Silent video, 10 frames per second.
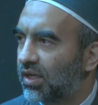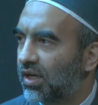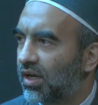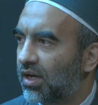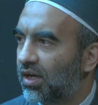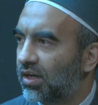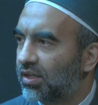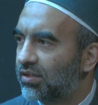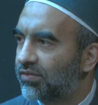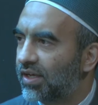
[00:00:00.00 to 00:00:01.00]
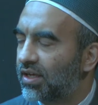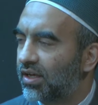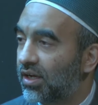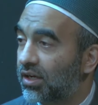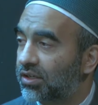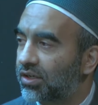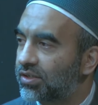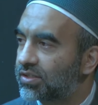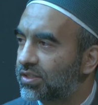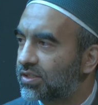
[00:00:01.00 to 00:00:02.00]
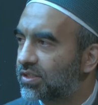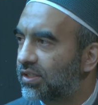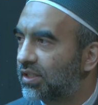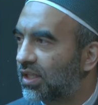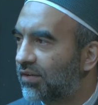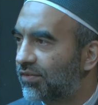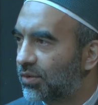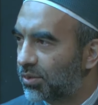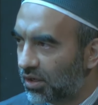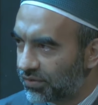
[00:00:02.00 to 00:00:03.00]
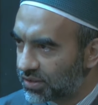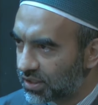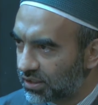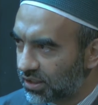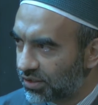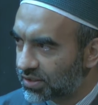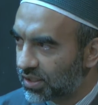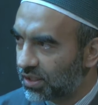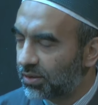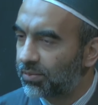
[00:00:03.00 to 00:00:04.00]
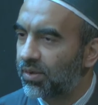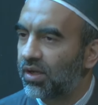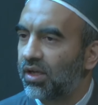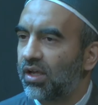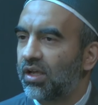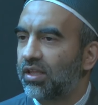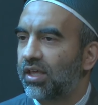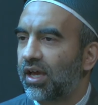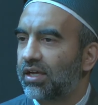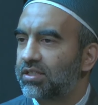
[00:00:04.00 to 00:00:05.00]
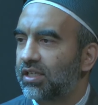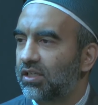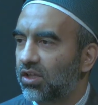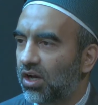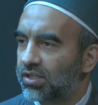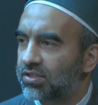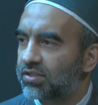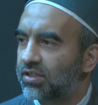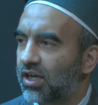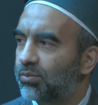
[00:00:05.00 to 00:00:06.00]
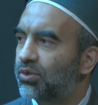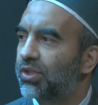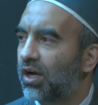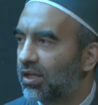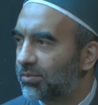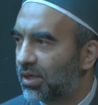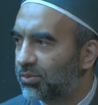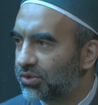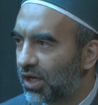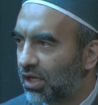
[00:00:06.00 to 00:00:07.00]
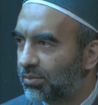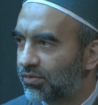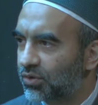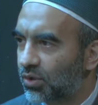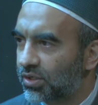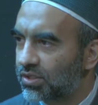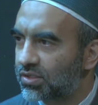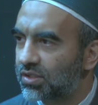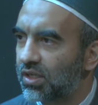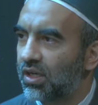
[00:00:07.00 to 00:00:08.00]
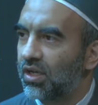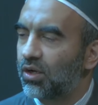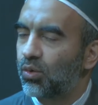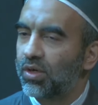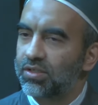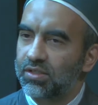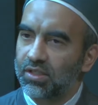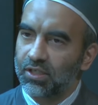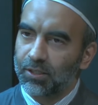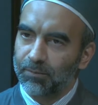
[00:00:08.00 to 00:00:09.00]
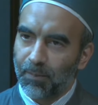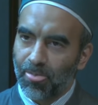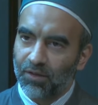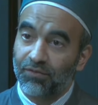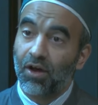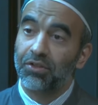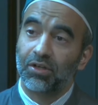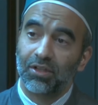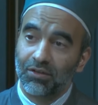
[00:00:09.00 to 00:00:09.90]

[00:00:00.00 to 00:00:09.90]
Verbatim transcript: uh, event, uh, occurrences in the life of the Prophet sallallahu alaihi wasallam that he lost Abu Talib. Abu Talib, of course, was the fatherly